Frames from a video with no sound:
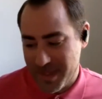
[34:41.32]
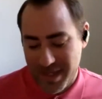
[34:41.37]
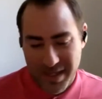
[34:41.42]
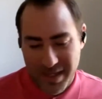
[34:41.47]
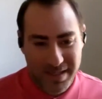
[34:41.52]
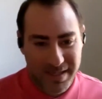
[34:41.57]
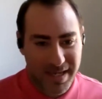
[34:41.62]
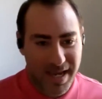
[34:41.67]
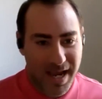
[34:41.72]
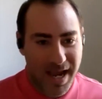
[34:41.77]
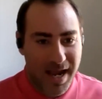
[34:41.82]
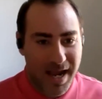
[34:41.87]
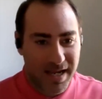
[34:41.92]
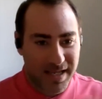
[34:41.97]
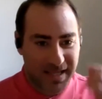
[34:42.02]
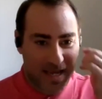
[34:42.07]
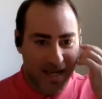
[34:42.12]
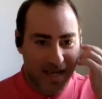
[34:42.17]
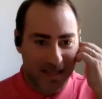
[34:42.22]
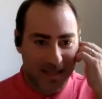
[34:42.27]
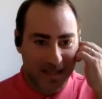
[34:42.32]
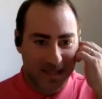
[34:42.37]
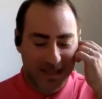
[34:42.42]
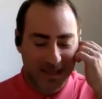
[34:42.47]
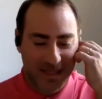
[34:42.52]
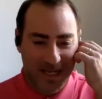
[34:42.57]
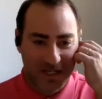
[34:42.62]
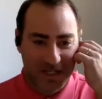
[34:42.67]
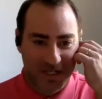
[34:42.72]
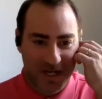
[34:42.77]
yeah, I think
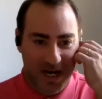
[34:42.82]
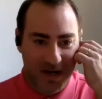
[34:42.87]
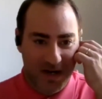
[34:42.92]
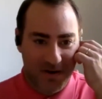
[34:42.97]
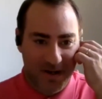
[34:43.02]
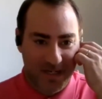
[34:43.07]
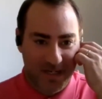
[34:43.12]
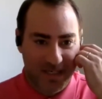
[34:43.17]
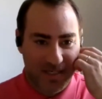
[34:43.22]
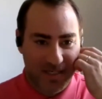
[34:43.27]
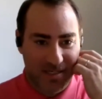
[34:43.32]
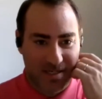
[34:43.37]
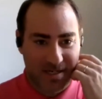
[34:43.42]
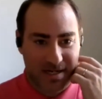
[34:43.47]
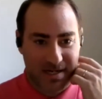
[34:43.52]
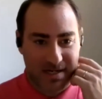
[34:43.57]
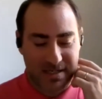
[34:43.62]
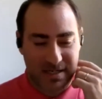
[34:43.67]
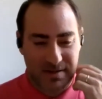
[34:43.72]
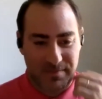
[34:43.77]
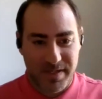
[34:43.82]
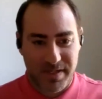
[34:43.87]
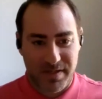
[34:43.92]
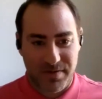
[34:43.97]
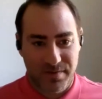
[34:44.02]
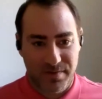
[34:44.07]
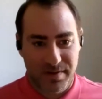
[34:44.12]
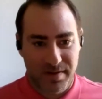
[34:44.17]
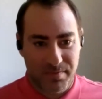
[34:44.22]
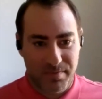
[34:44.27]
that shadow IT concept is
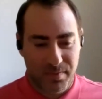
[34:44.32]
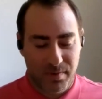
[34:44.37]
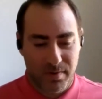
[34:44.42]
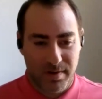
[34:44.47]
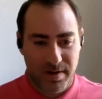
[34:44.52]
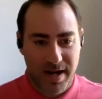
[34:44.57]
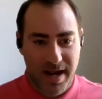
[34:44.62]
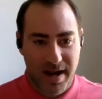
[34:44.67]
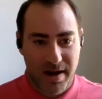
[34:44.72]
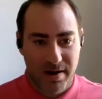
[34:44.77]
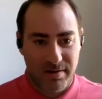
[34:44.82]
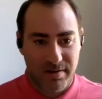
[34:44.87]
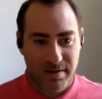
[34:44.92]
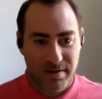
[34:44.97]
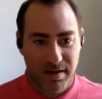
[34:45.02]
really borne out.